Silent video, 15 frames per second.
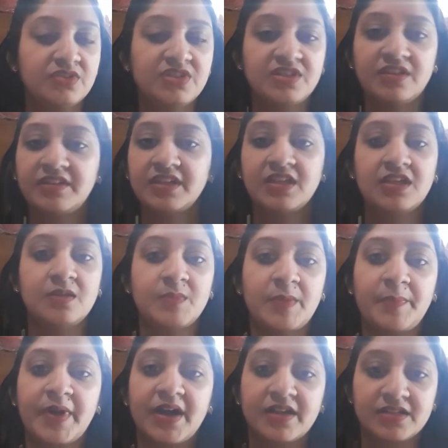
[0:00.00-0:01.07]
tearing him
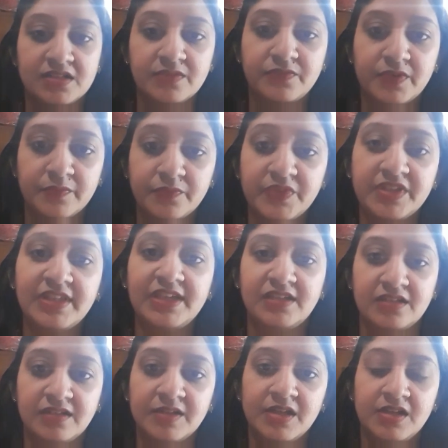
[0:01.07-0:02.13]
apart from
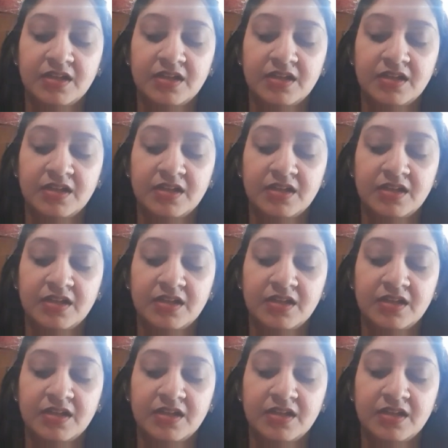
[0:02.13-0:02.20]
within.